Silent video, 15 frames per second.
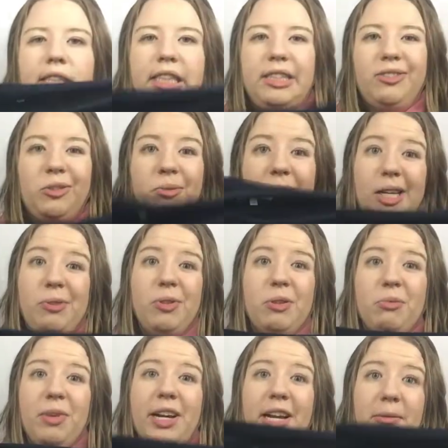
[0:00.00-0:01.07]
really familiar with
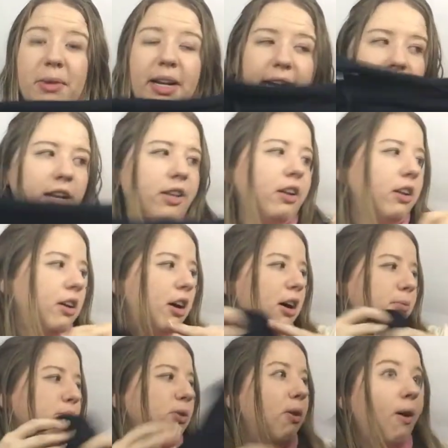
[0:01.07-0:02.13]
the brand, but I had good
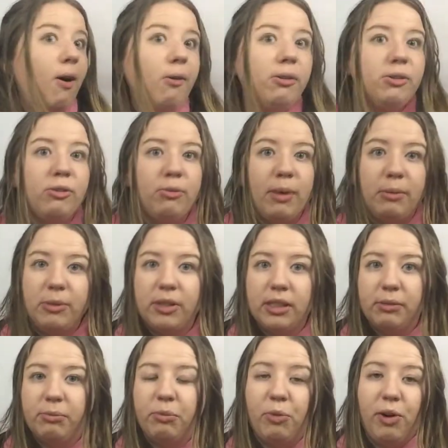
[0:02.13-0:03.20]
comp, so always remember
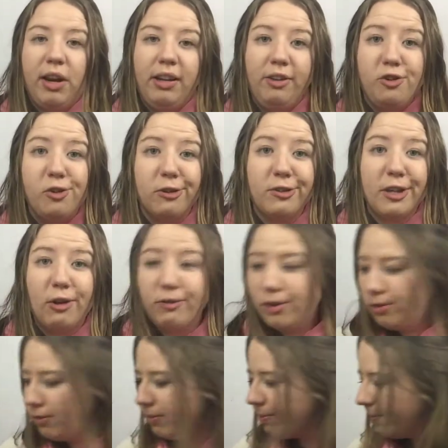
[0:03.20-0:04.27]
to bring your cell
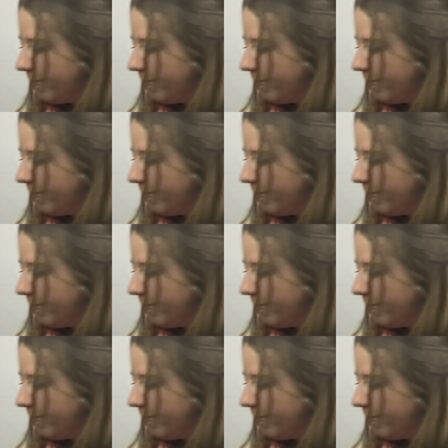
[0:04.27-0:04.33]
phone